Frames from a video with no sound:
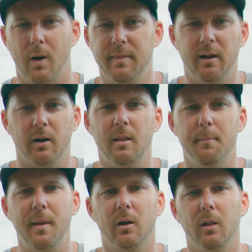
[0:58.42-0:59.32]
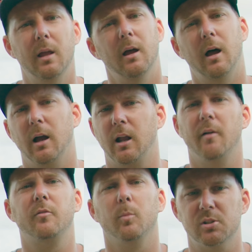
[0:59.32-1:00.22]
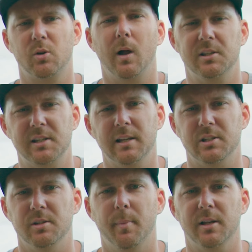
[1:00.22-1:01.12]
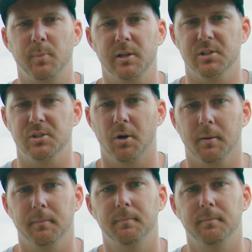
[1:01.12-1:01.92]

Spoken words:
right there in the middle, comfortable squat stance is the best place to start.